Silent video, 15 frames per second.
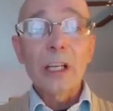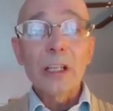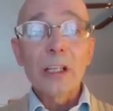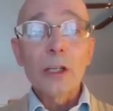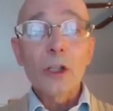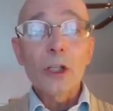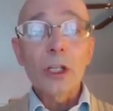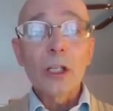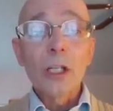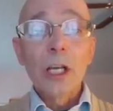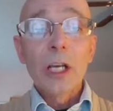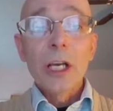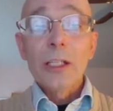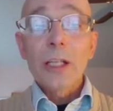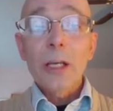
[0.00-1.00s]
technician,
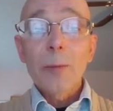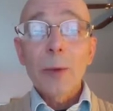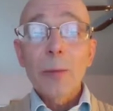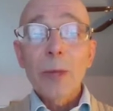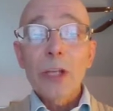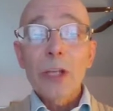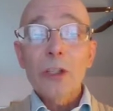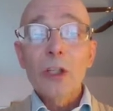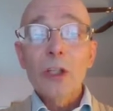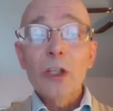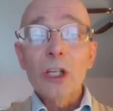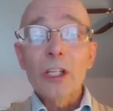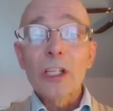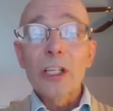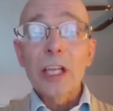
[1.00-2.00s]
type a message
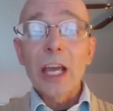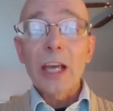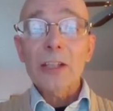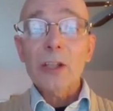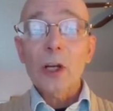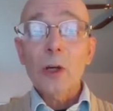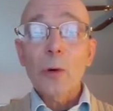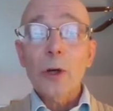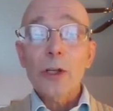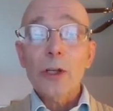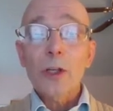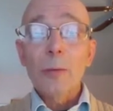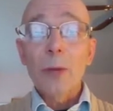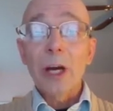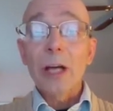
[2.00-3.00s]
into the Ask a
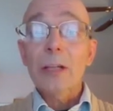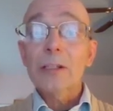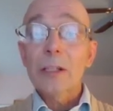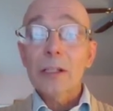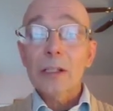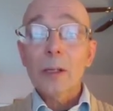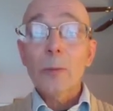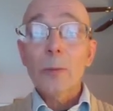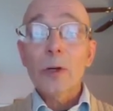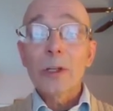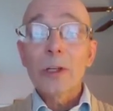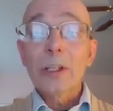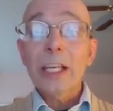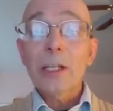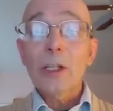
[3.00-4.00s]
Question box and someone
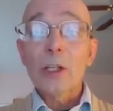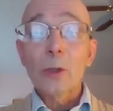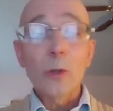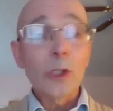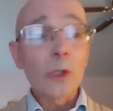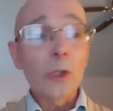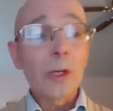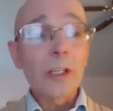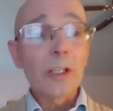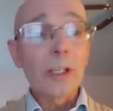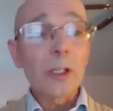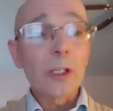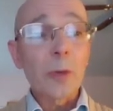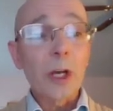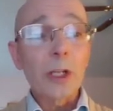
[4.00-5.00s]
will get to you as
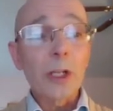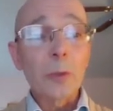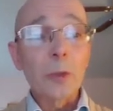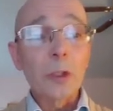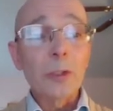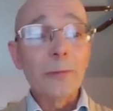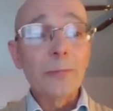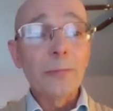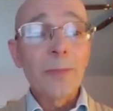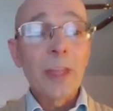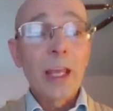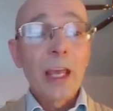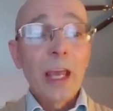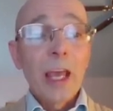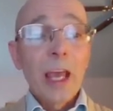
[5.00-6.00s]
quickly as possible.
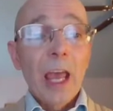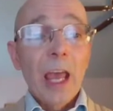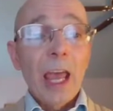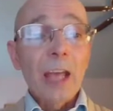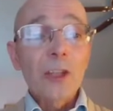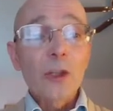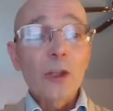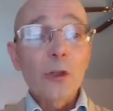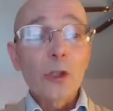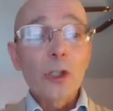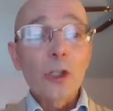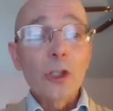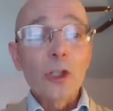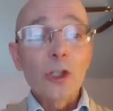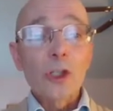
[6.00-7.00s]
Answers
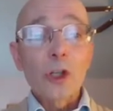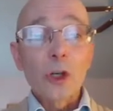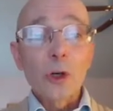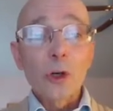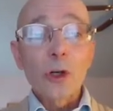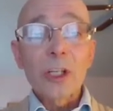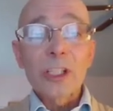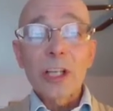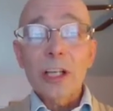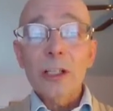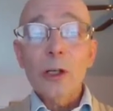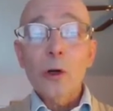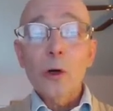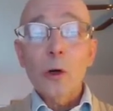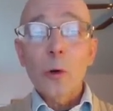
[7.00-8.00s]
to your
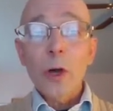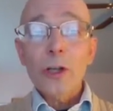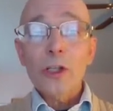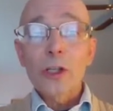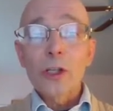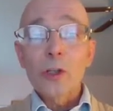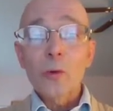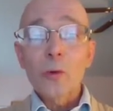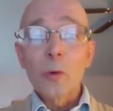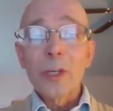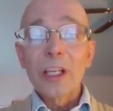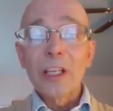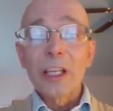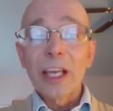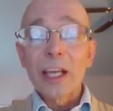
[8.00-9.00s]
technical questions will
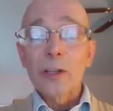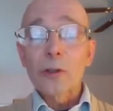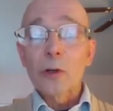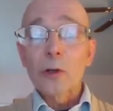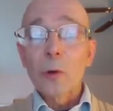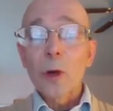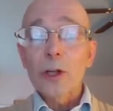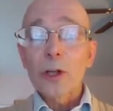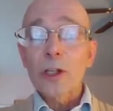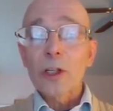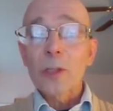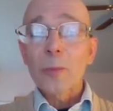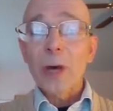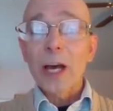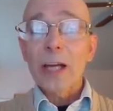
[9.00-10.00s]
be in the Answered
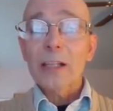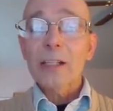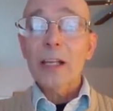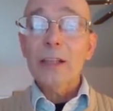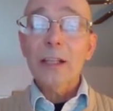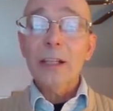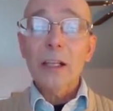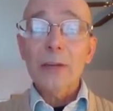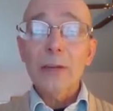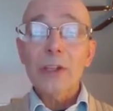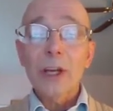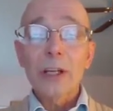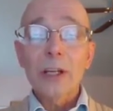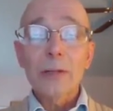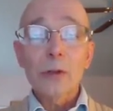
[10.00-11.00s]
Questions box on the left
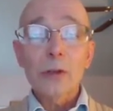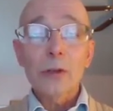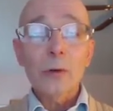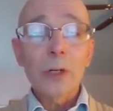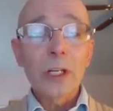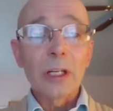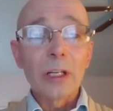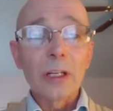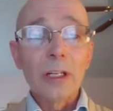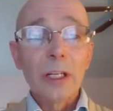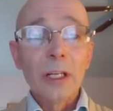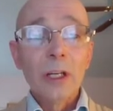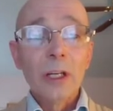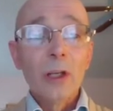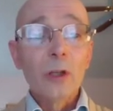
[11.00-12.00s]
side of your screen.
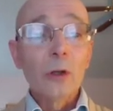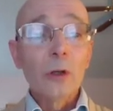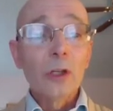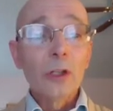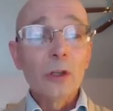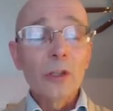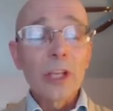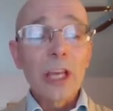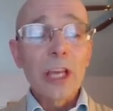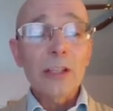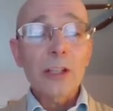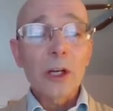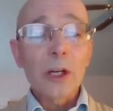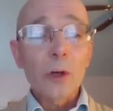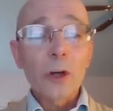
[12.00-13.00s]
You can use the
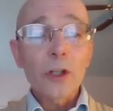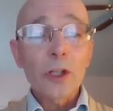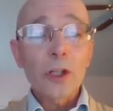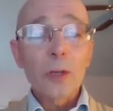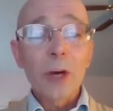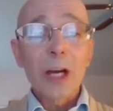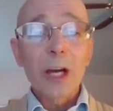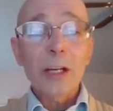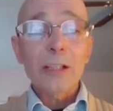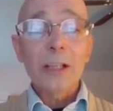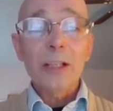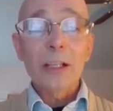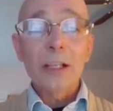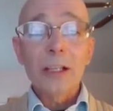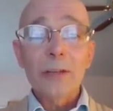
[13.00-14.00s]
Ask a Question box
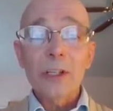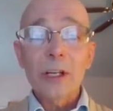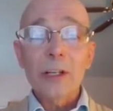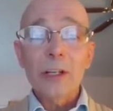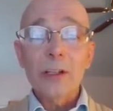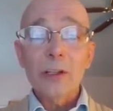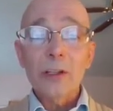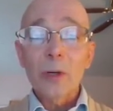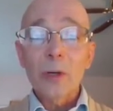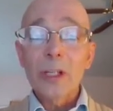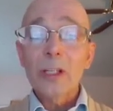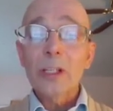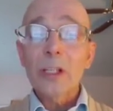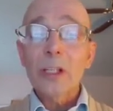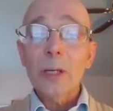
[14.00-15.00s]
on the left side of the screen
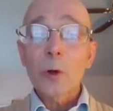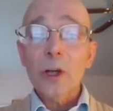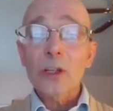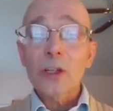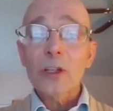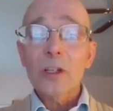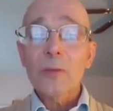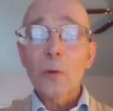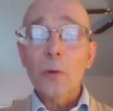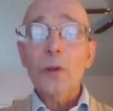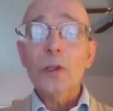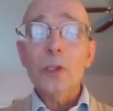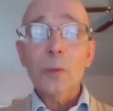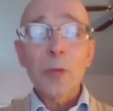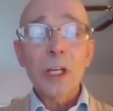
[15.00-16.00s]
to type questions for
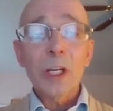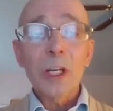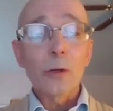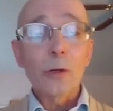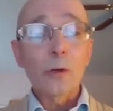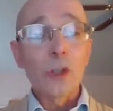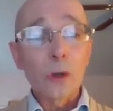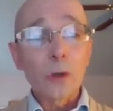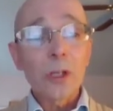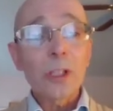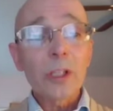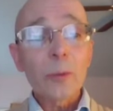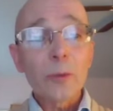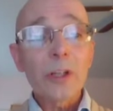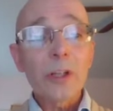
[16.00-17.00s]
the speakers during
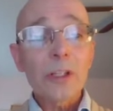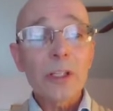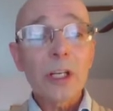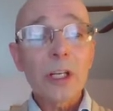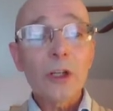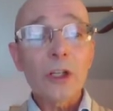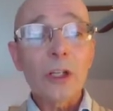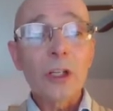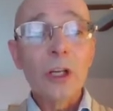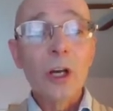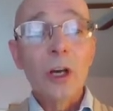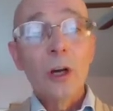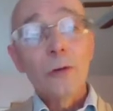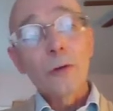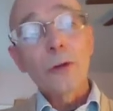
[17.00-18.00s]
the presentation
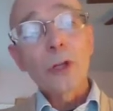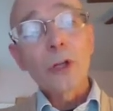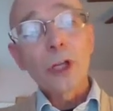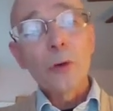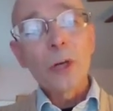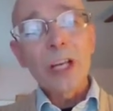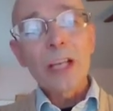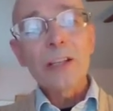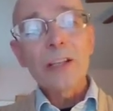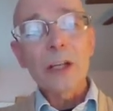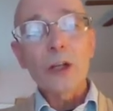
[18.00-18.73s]
for the Q&A